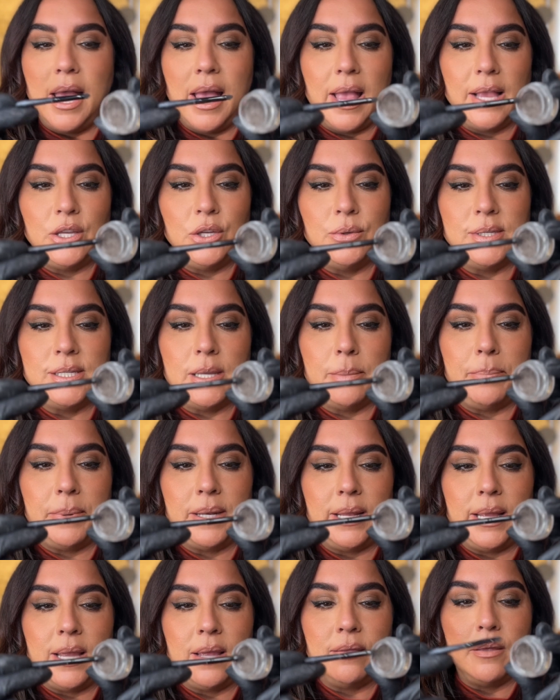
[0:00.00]
You dip
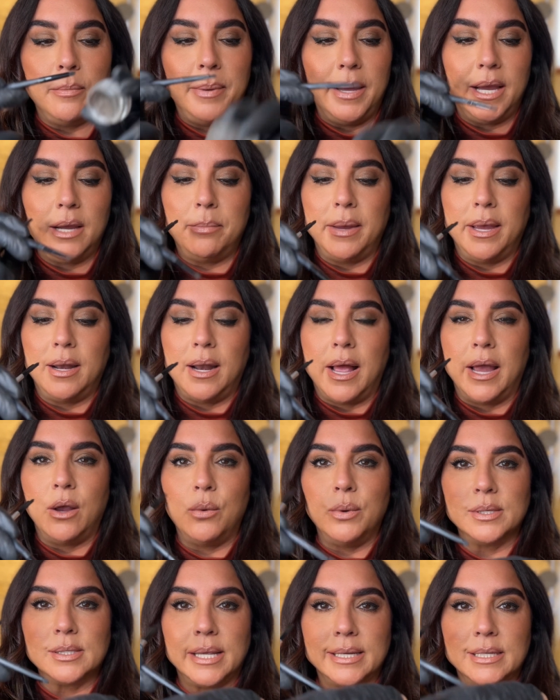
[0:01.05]
it in the pigment. I
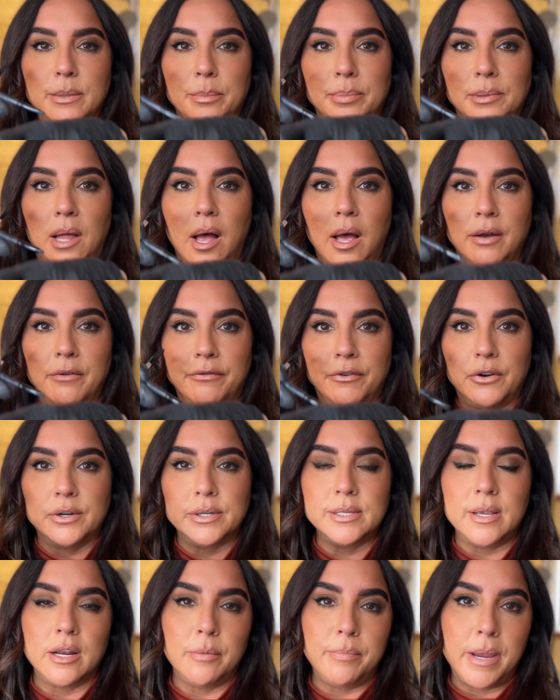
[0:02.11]
always like to blot first
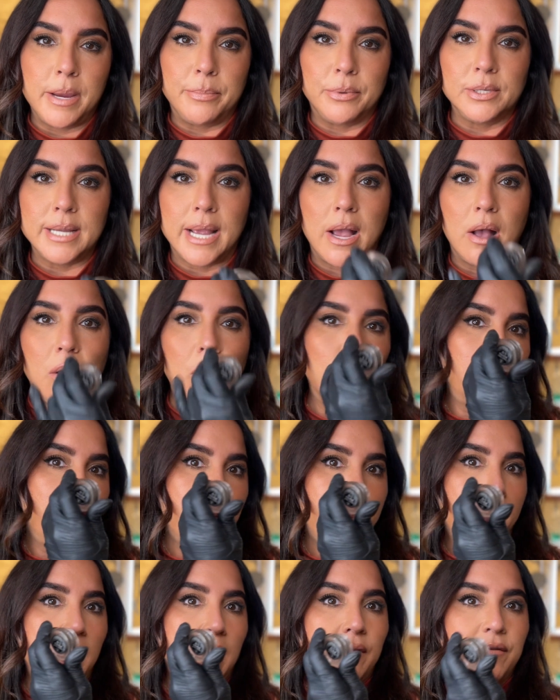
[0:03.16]
on a paper towel or the
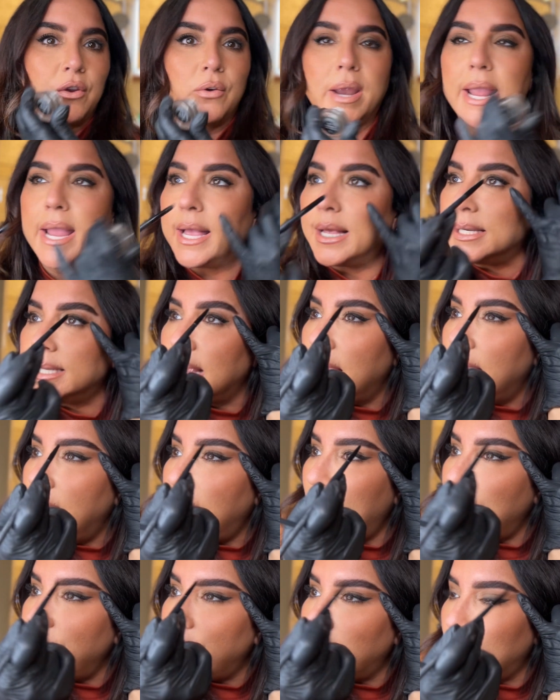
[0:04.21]
back of your hand
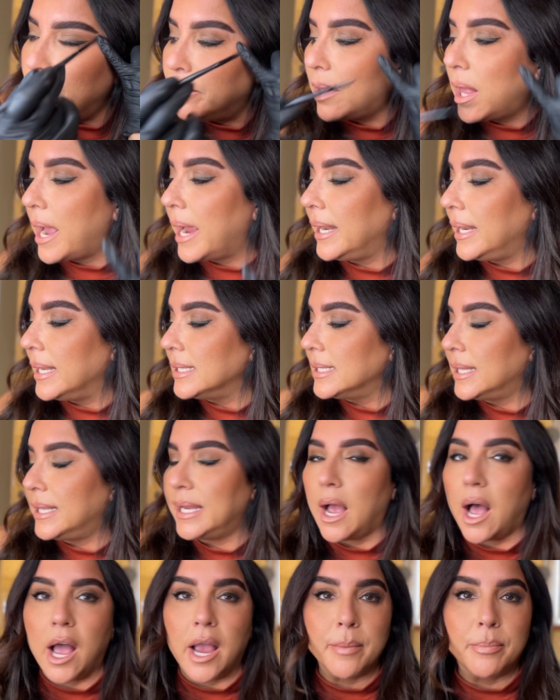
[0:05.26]
and then apply it into the
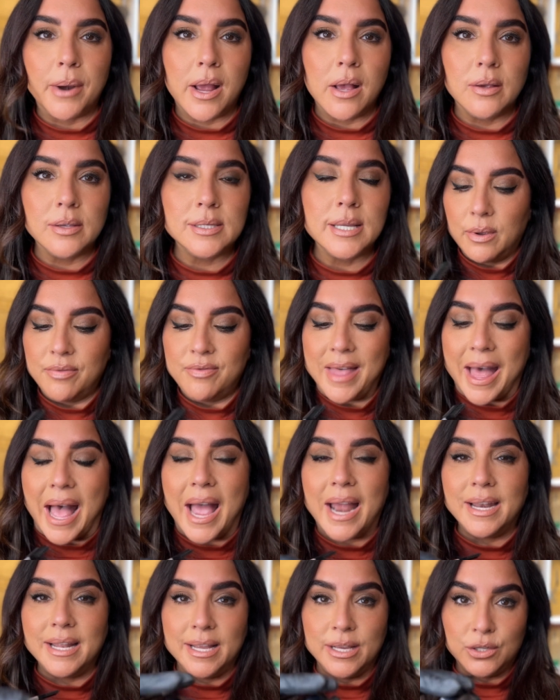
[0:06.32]
eyebrows.
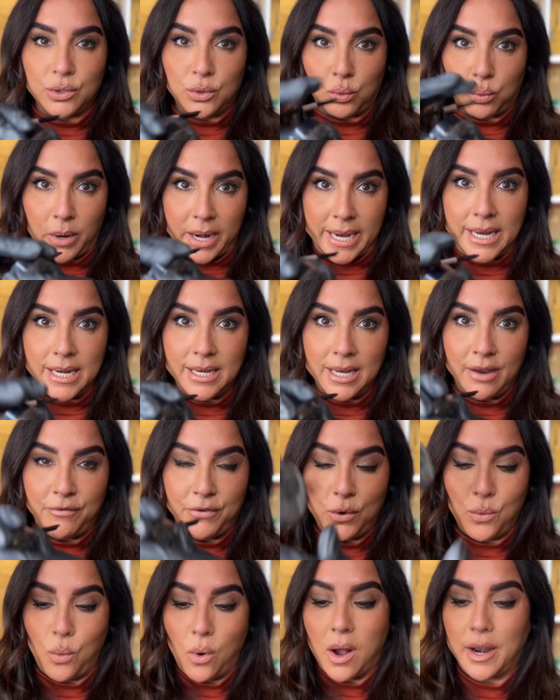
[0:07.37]
That is great if
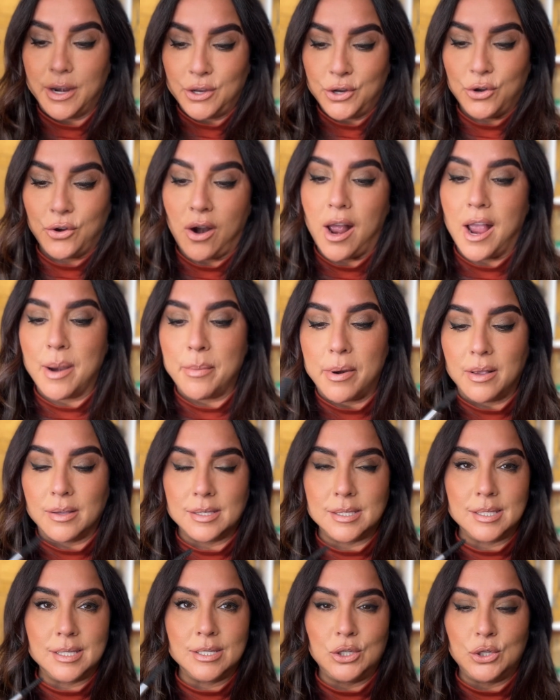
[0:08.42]
you want your
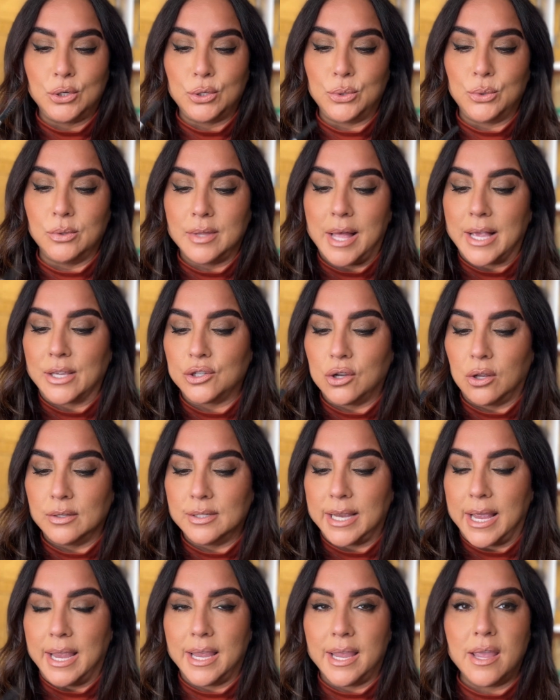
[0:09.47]
eyebrows to last all
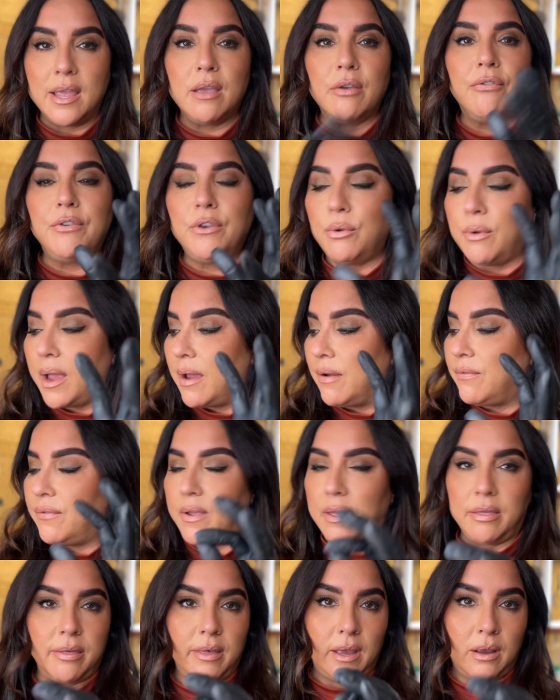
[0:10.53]
day, if you have
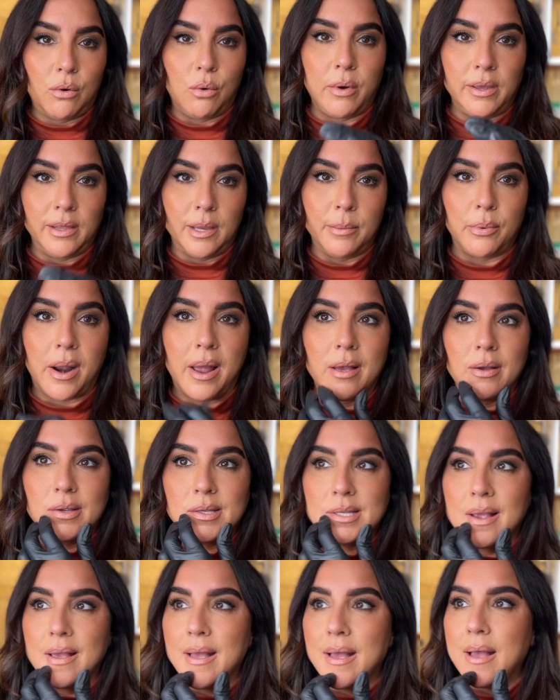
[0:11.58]
thick, oily brows.